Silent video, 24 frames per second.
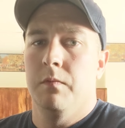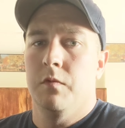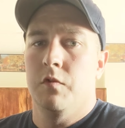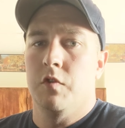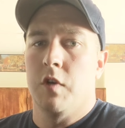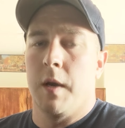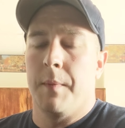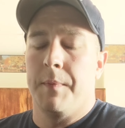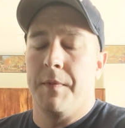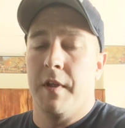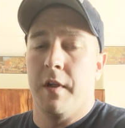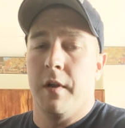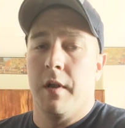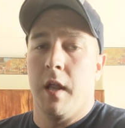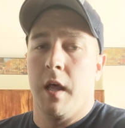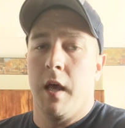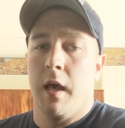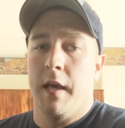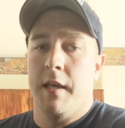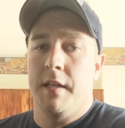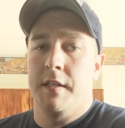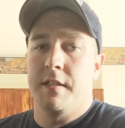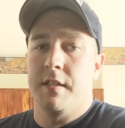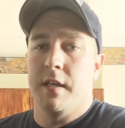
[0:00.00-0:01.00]
drop their
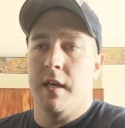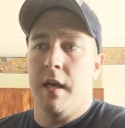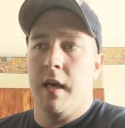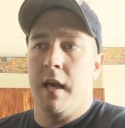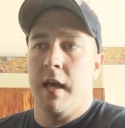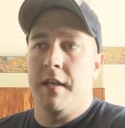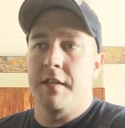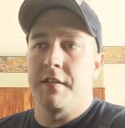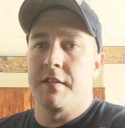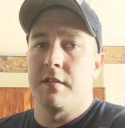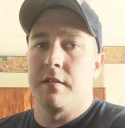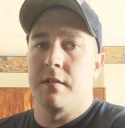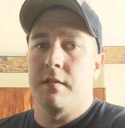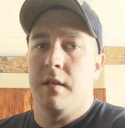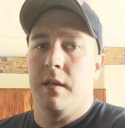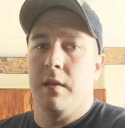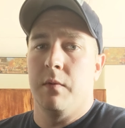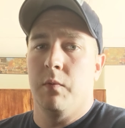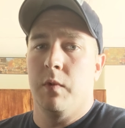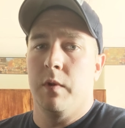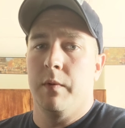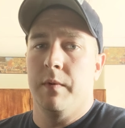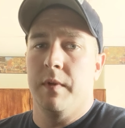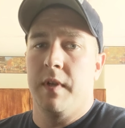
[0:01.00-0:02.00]
line to us,
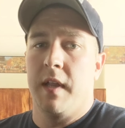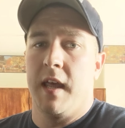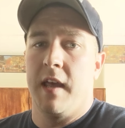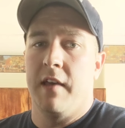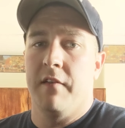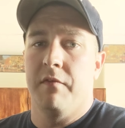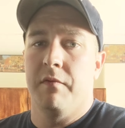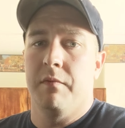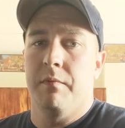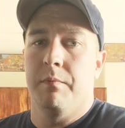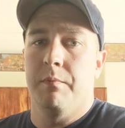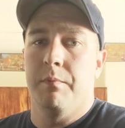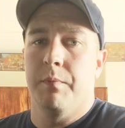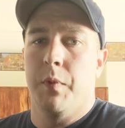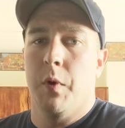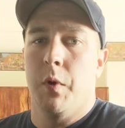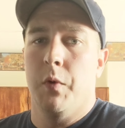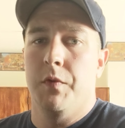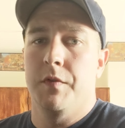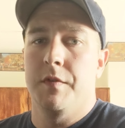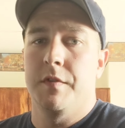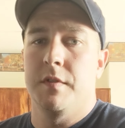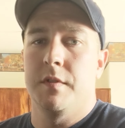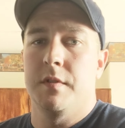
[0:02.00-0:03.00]
and we would have
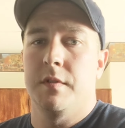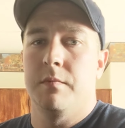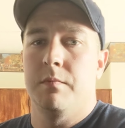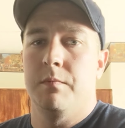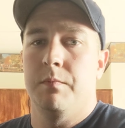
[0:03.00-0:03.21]
both